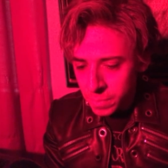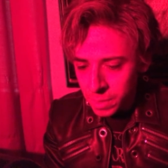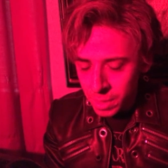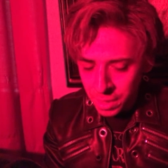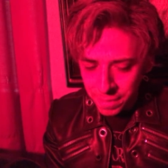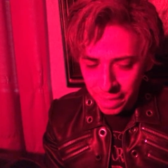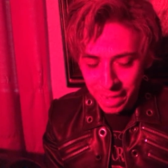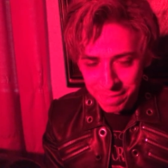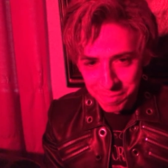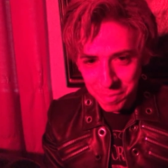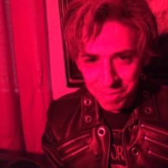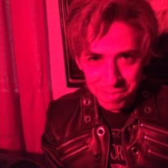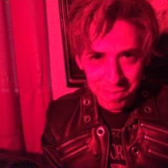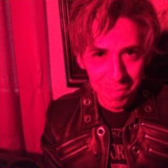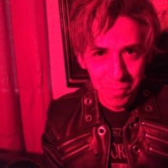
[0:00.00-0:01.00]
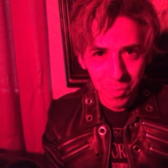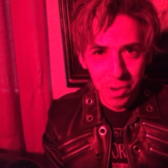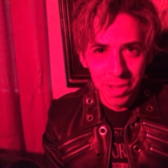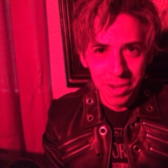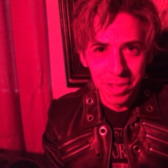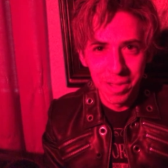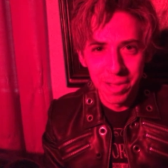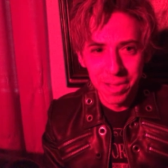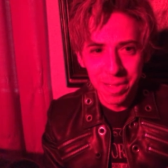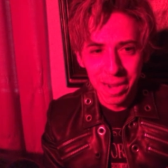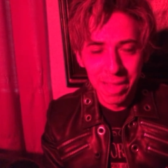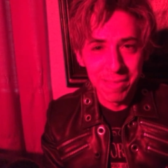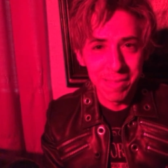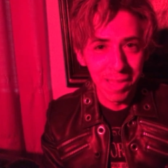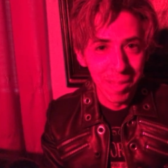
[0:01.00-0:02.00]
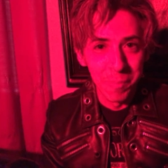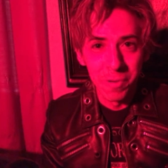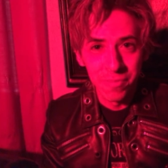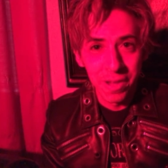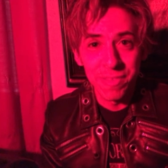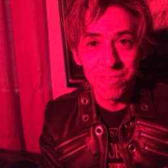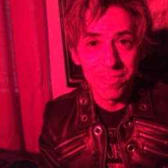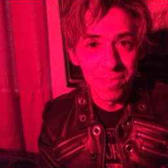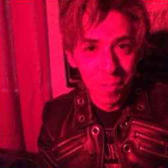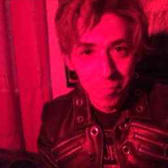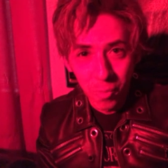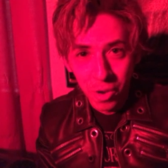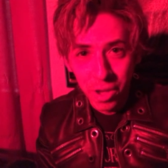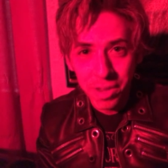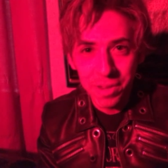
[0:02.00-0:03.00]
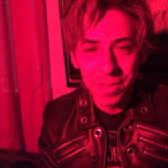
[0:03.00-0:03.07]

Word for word: Because I like to be somewhat, uh, I like to improvise somewhat,